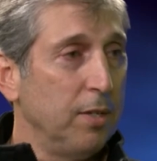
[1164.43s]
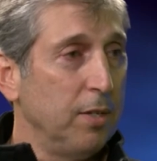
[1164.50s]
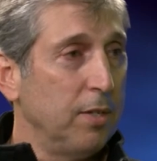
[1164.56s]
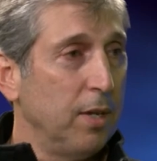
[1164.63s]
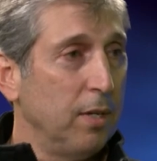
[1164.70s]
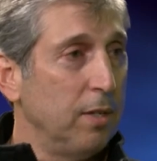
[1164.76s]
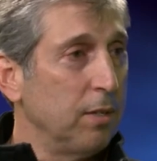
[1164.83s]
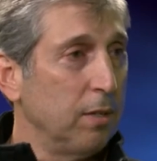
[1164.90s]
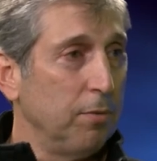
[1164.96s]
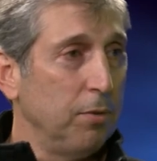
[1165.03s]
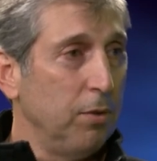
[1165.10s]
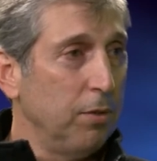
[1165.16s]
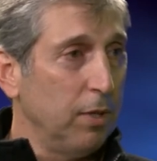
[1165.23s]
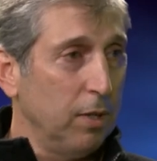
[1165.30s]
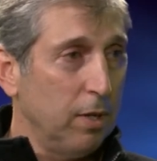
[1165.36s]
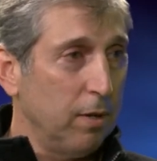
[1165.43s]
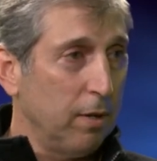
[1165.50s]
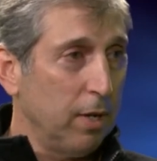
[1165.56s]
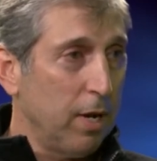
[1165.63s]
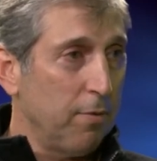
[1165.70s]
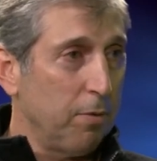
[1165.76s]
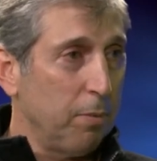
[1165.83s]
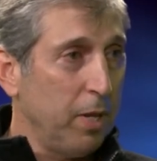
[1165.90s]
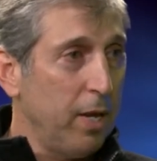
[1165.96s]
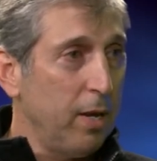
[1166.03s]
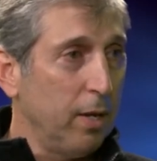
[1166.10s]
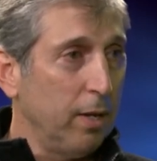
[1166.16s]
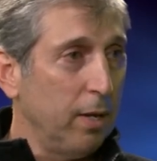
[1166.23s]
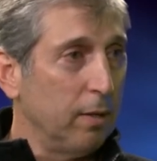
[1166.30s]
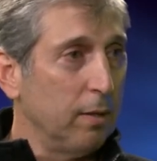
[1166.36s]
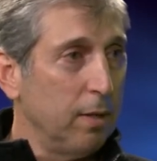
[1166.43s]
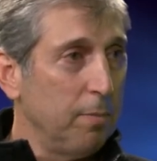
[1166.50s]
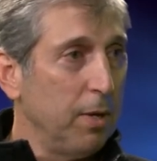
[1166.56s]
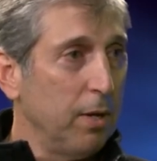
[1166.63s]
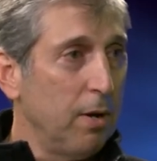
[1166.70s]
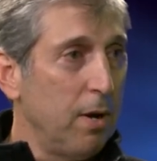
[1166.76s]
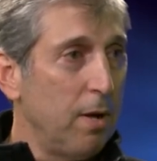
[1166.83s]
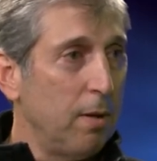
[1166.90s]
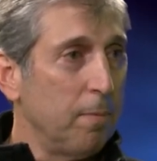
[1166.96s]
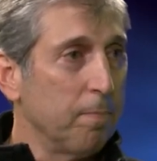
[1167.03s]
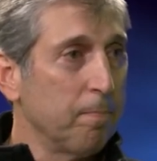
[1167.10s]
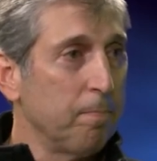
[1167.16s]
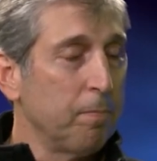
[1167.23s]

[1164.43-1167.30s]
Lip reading: he said, listen, if you think you can have a play again, give me a call.